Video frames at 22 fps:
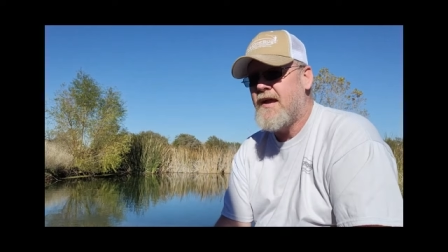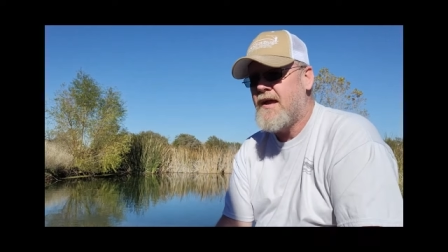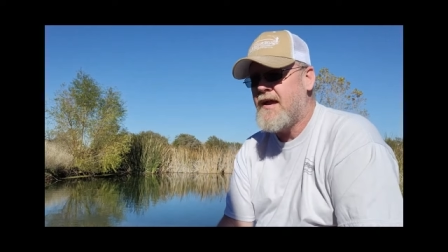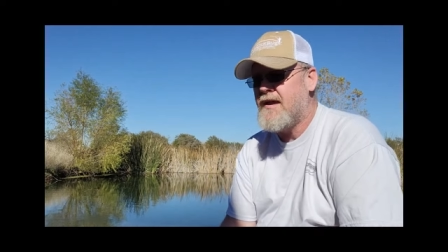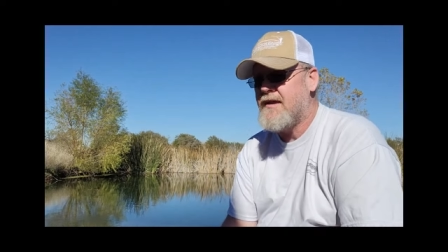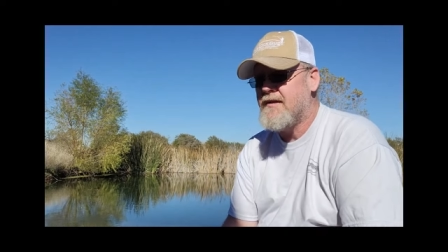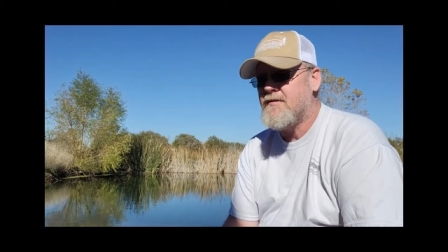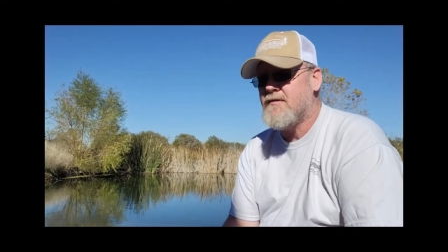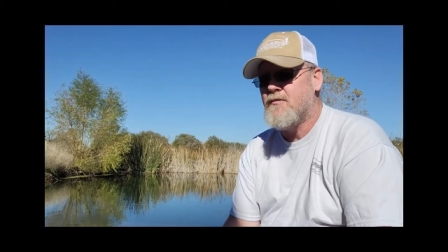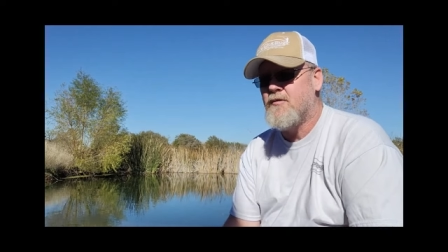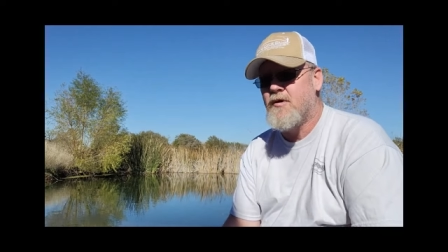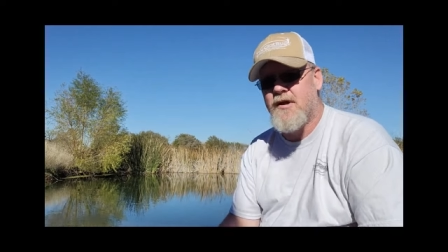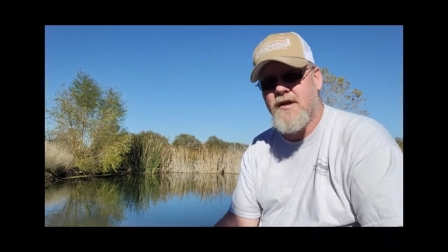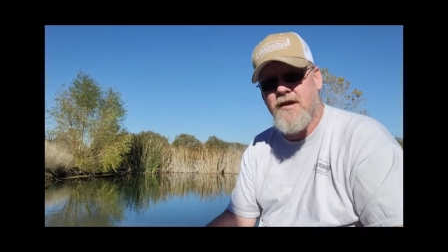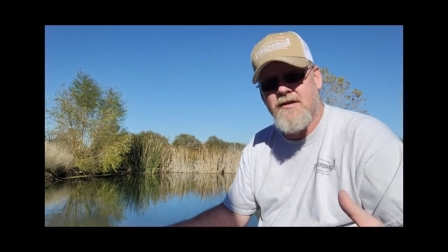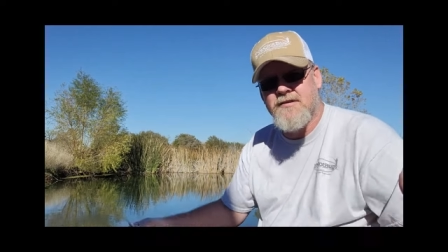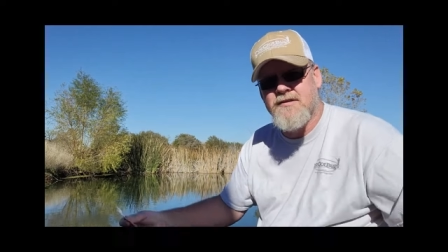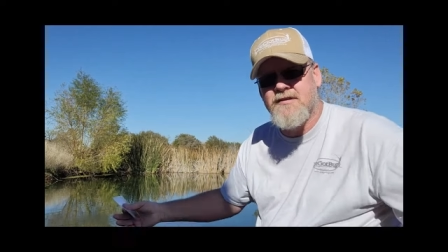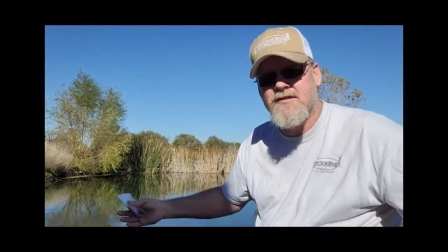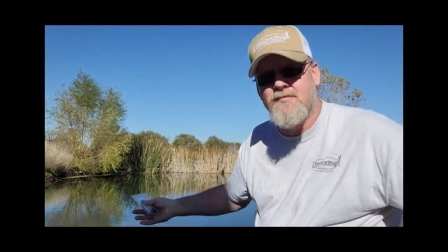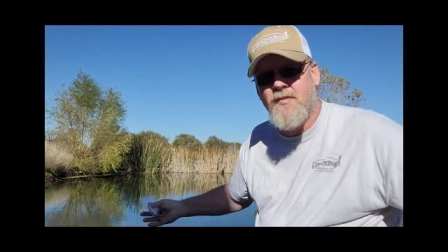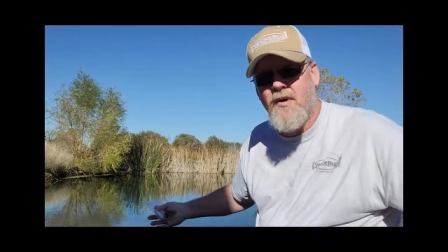And
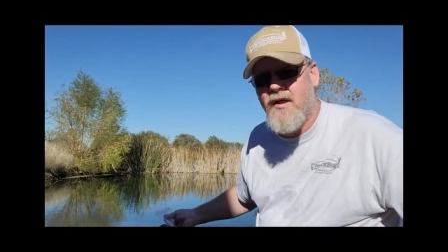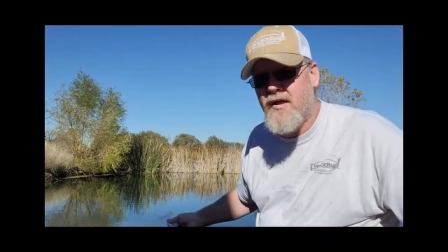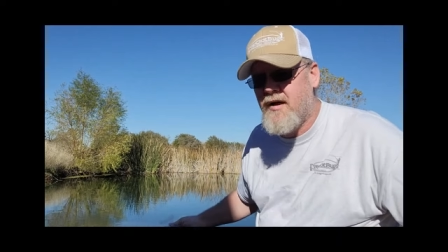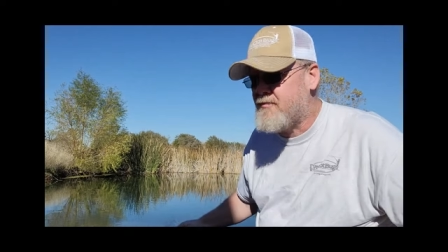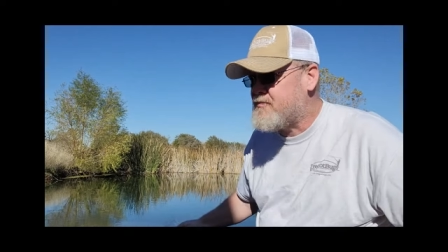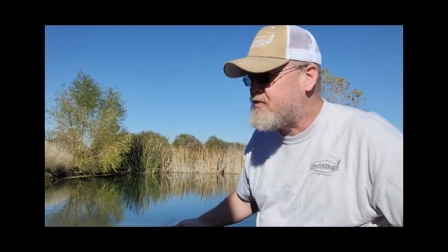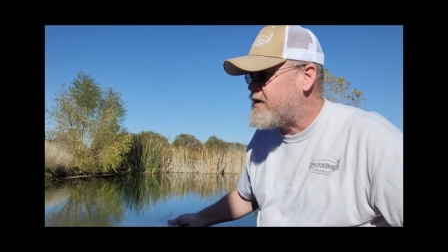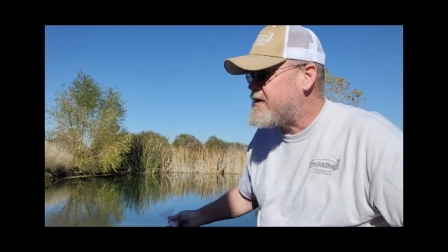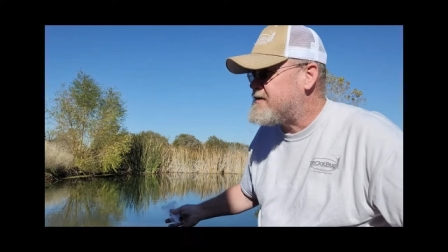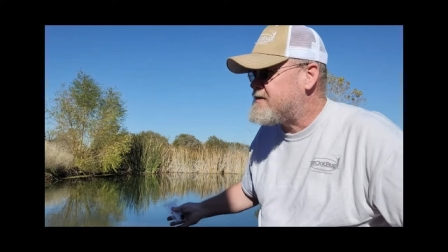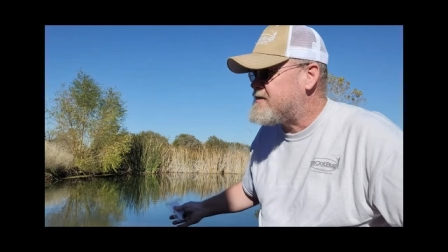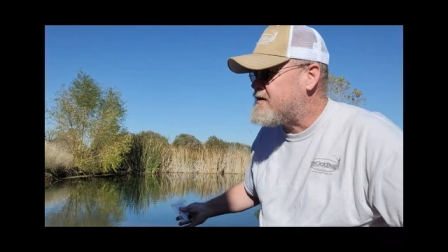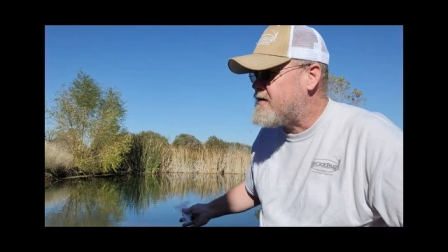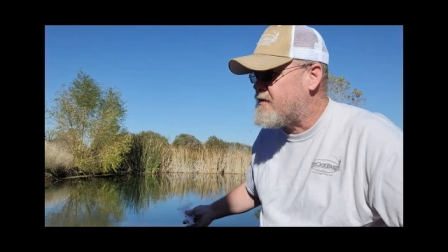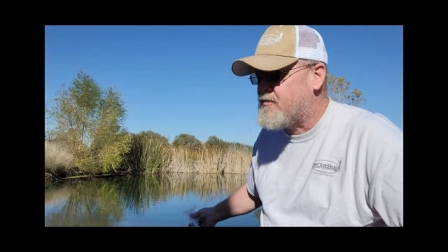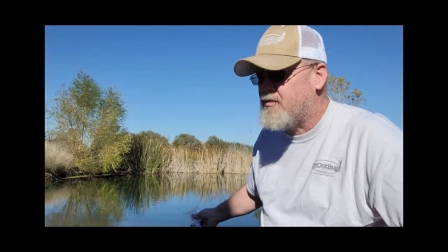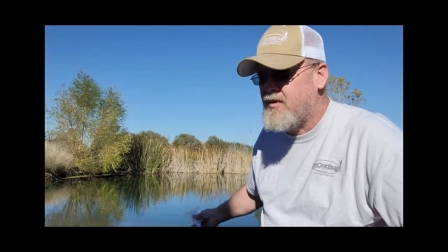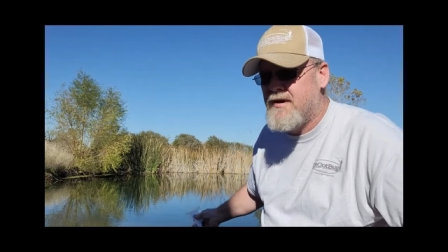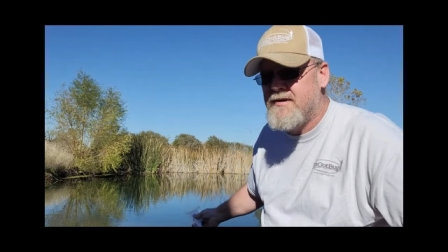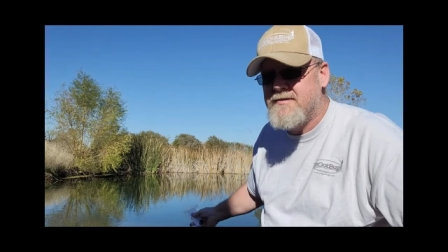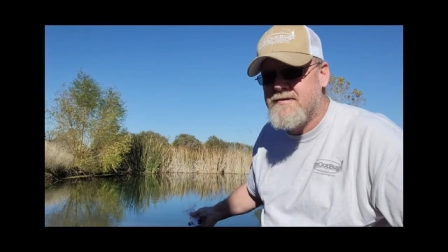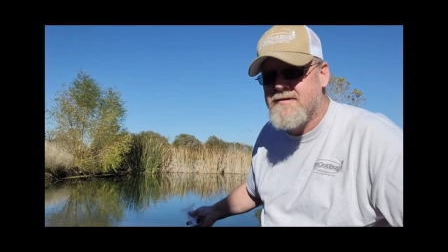it's a small operation. Our
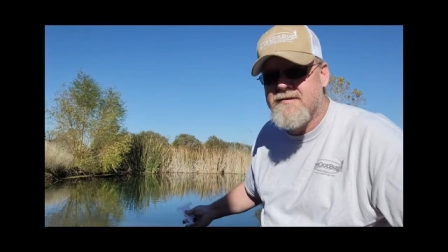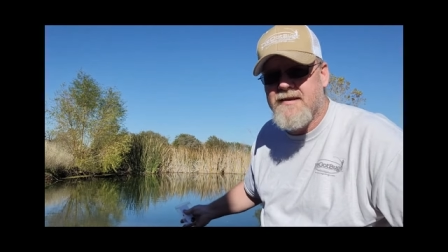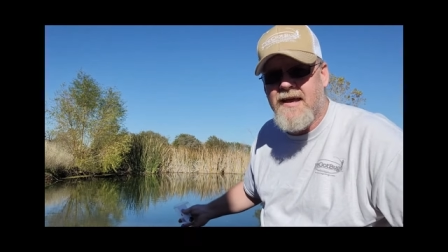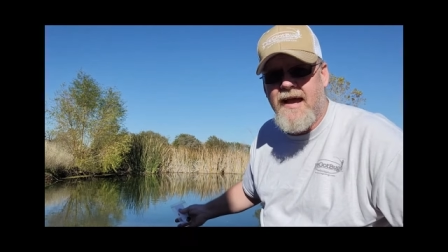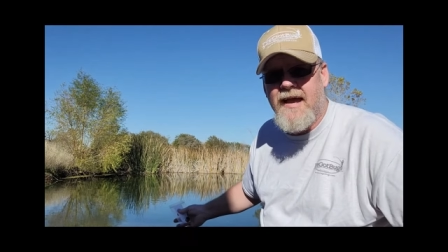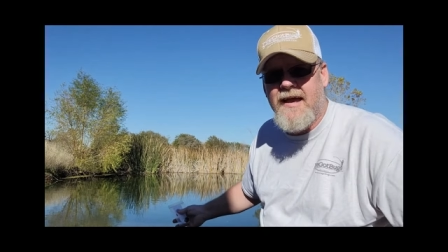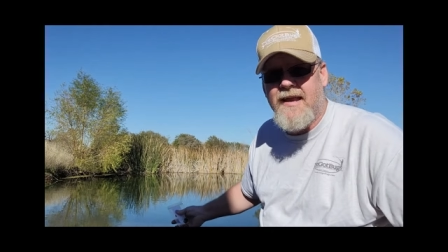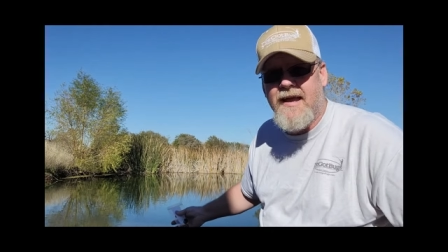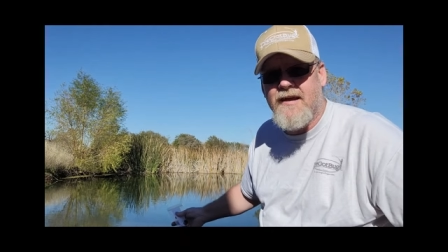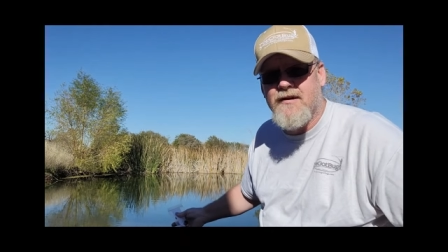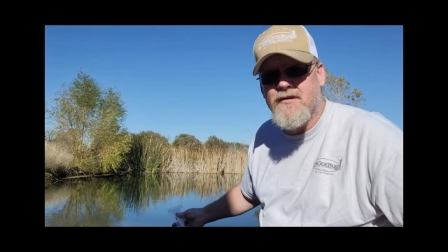place is eight